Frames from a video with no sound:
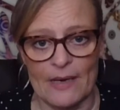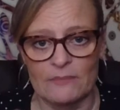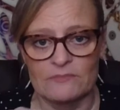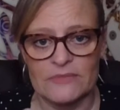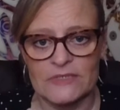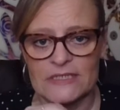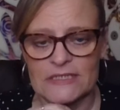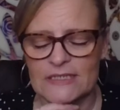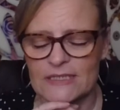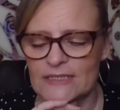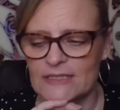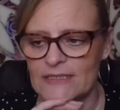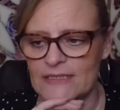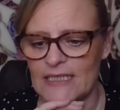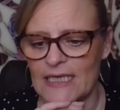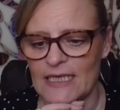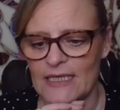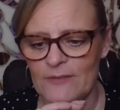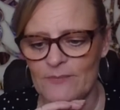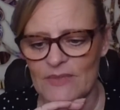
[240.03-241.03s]
bumped to
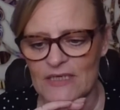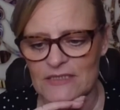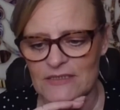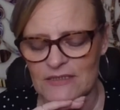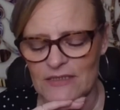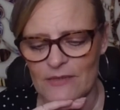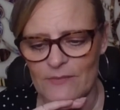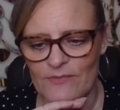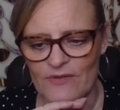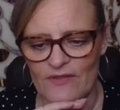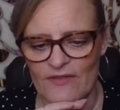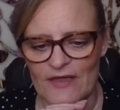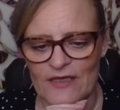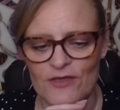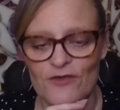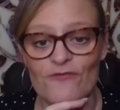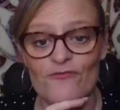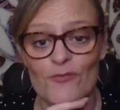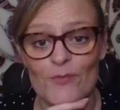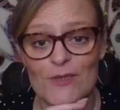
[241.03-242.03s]
today, bless her, but
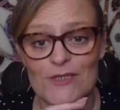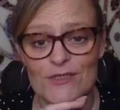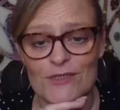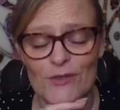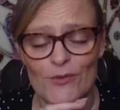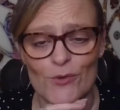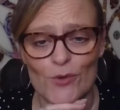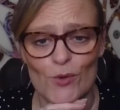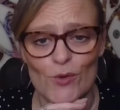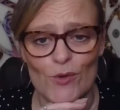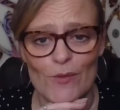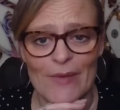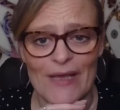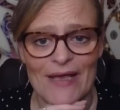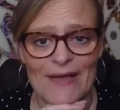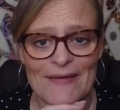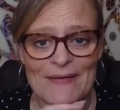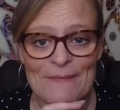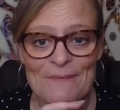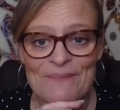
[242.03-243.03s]
thank you for being so cool
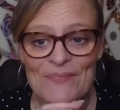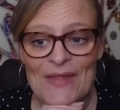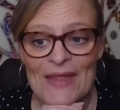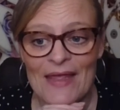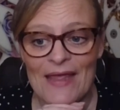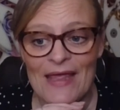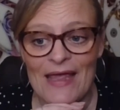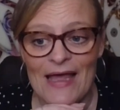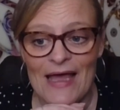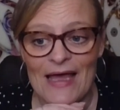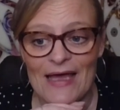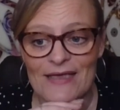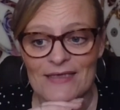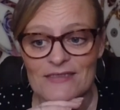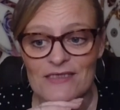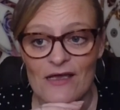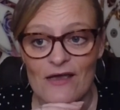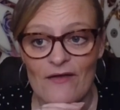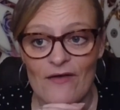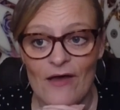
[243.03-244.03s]
about it
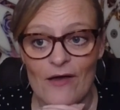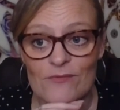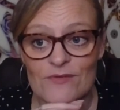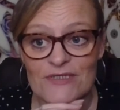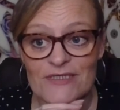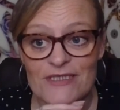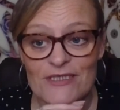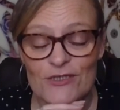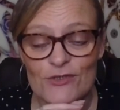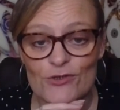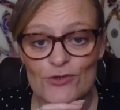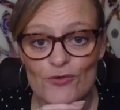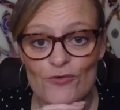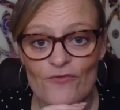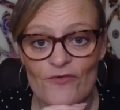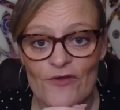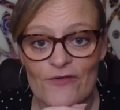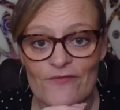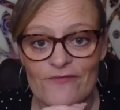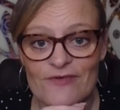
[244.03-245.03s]
and uh, I will see you all
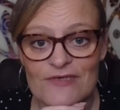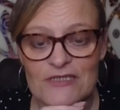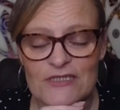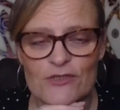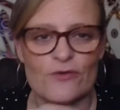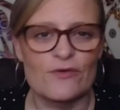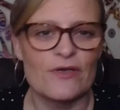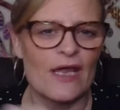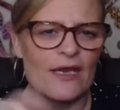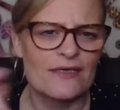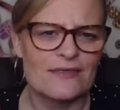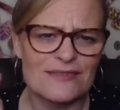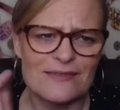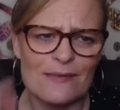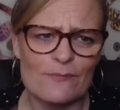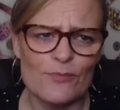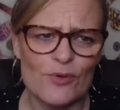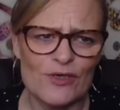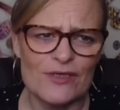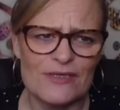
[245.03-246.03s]
very, very soon. And at
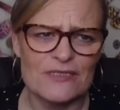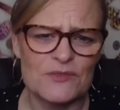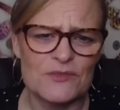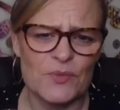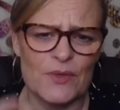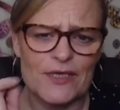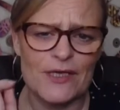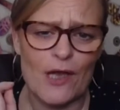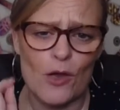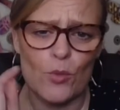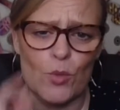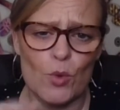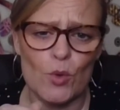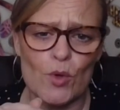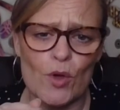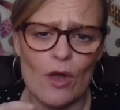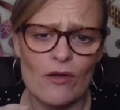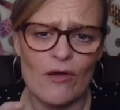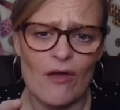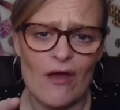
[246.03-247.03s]
some point this week, I will
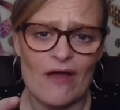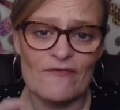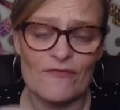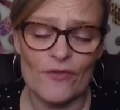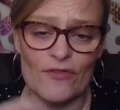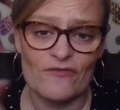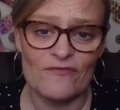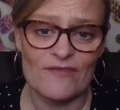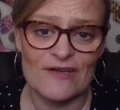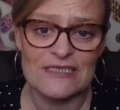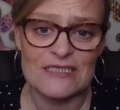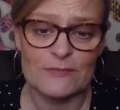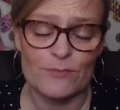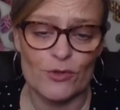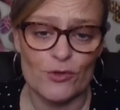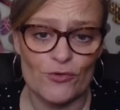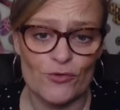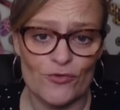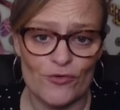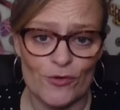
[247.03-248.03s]
go live on
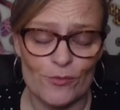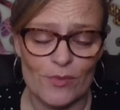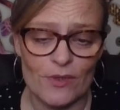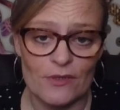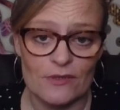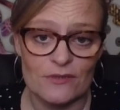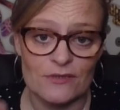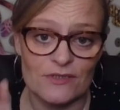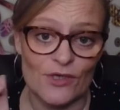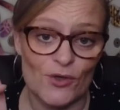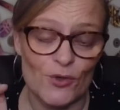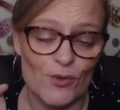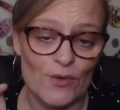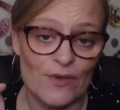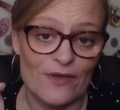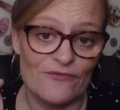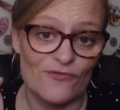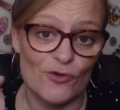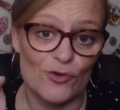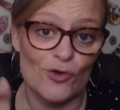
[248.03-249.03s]
Facebook group. So
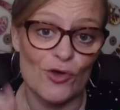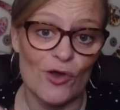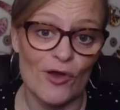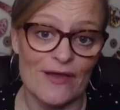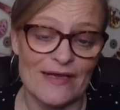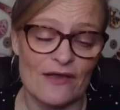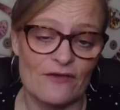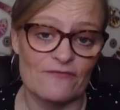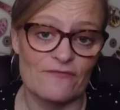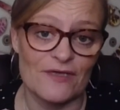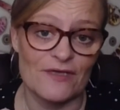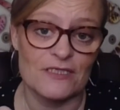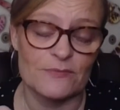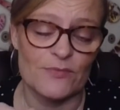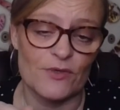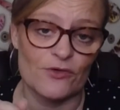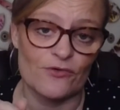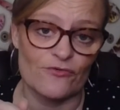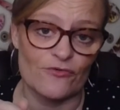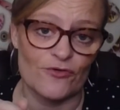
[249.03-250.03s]
if you're not in our
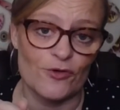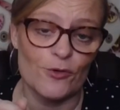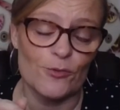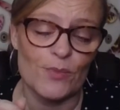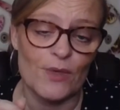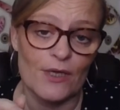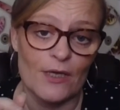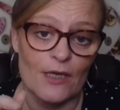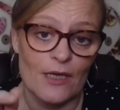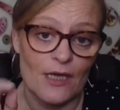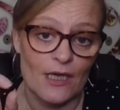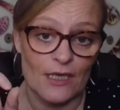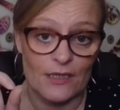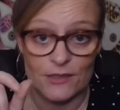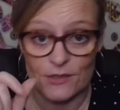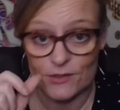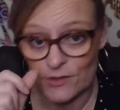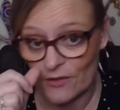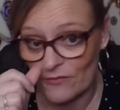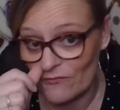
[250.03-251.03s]
Facebook group
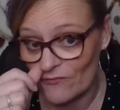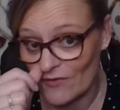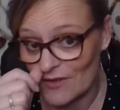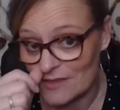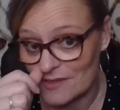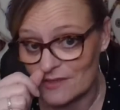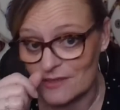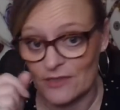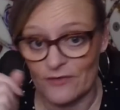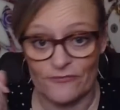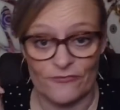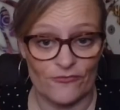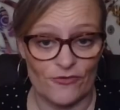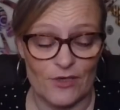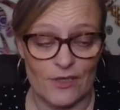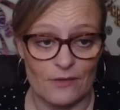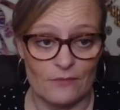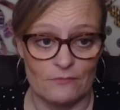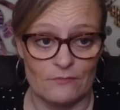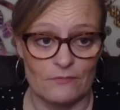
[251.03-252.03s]
and you don't fancy a
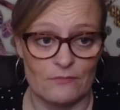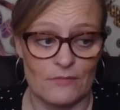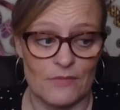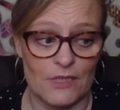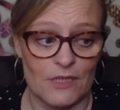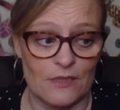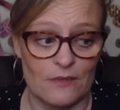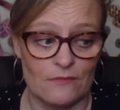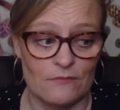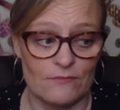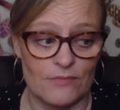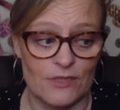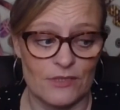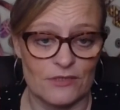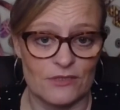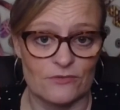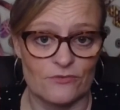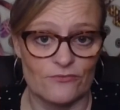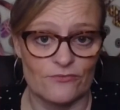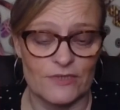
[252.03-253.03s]
free mini
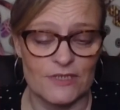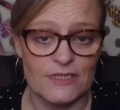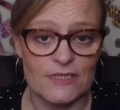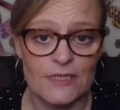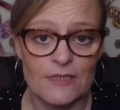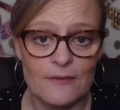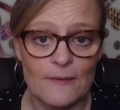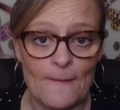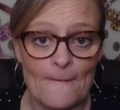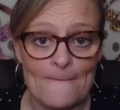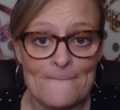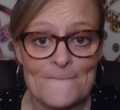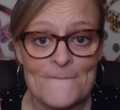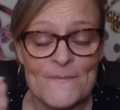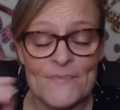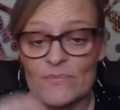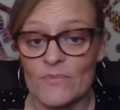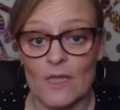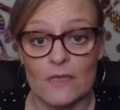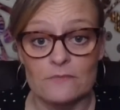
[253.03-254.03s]
personal reading,
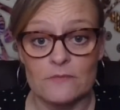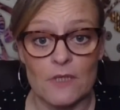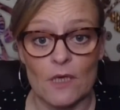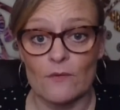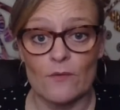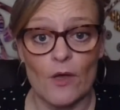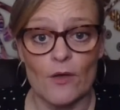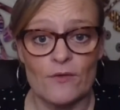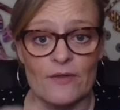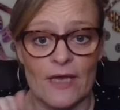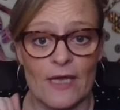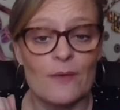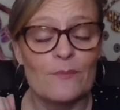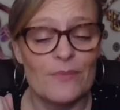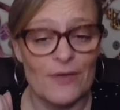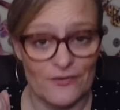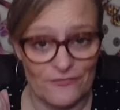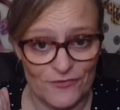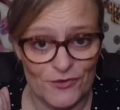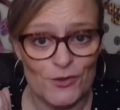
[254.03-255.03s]
then don't go there.
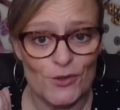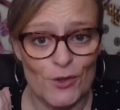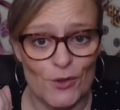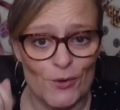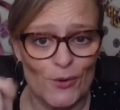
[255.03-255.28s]
But if you do,